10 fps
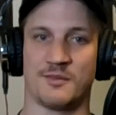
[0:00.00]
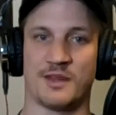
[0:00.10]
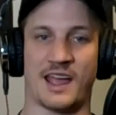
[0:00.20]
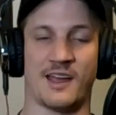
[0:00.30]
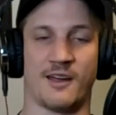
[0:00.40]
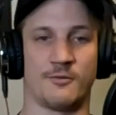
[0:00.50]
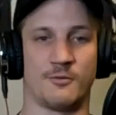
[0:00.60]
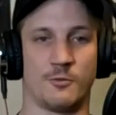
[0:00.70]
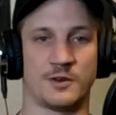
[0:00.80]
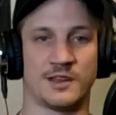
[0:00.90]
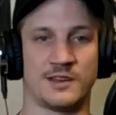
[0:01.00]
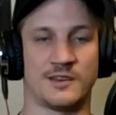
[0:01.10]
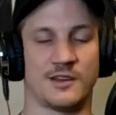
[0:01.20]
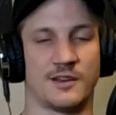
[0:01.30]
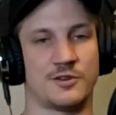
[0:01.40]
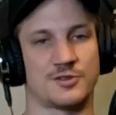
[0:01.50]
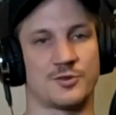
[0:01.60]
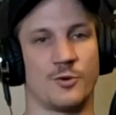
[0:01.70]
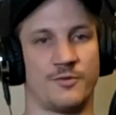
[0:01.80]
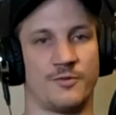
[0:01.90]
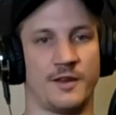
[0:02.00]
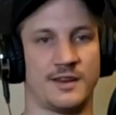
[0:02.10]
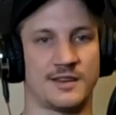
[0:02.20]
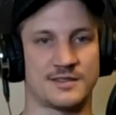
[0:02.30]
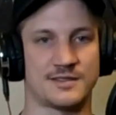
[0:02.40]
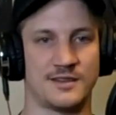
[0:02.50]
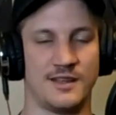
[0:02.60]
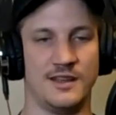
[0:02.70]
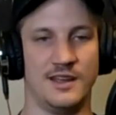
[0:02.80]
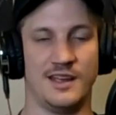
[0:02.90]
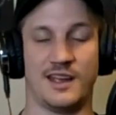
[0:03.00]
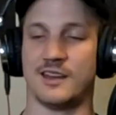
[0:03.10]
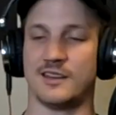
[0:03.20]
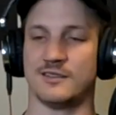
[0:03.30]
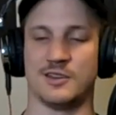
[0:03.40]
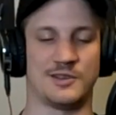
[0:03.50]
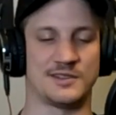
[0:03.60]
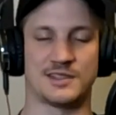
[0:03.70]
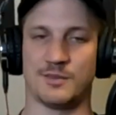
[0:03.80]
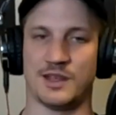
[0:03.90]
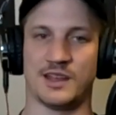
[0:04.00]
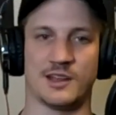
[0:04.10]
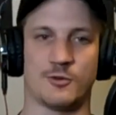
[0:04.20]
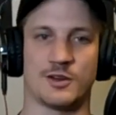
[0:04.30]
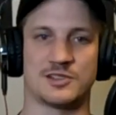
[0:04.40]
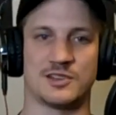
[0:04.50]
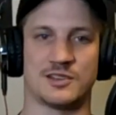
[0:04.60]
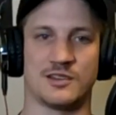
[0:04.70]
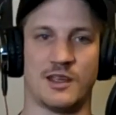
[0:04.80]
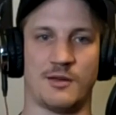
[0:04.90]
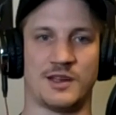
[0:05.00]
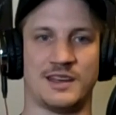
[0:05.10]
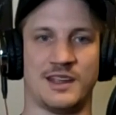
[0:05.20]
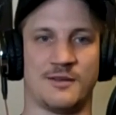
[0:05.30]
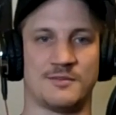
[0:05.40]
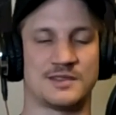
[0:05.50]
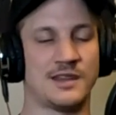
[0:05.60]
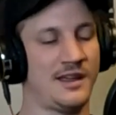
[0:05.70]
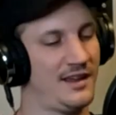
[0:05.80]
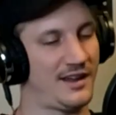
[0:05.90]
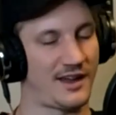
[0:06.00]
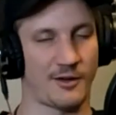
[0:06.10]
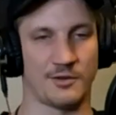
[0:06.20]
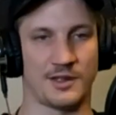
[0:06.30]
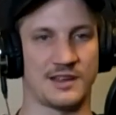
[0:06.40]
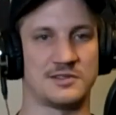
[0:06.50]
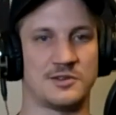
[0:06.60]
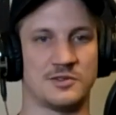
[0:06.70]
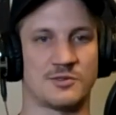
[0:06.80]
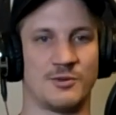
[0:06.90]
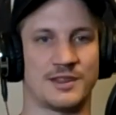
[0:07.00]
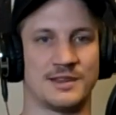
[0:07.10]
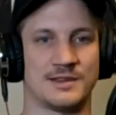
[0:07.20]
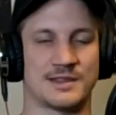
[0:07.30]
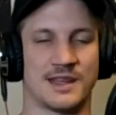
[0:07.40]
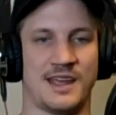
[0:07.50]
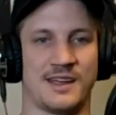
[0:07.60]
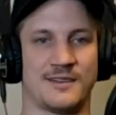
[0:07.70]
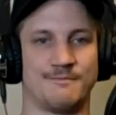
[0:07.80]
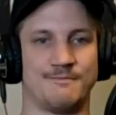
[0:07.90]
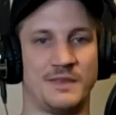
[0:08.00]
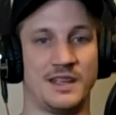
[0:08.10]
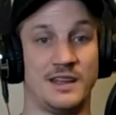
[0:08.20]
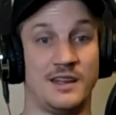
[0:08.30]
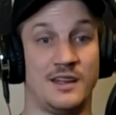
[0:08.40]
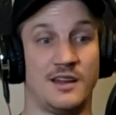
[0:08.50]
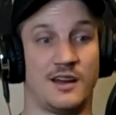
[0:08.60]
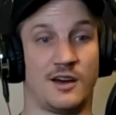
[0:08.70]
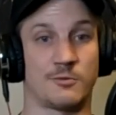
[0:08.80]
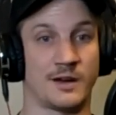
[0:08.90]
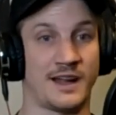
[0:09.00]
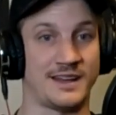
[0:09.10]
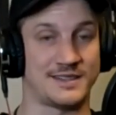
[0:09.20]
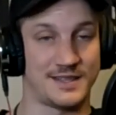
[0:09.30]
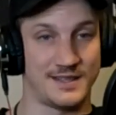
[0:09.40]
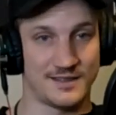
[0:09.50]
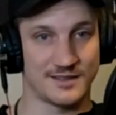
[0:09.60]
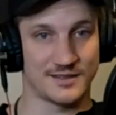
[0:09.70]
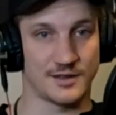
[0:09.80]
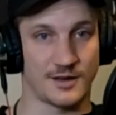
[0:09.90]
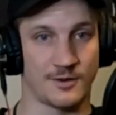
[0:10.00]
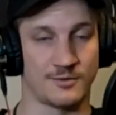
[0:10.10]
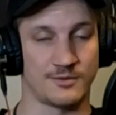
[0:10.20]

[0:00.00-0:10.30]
at woodland_fitness, and you can send me any question in my DMs. I will answer you as quickly as I can. All right, so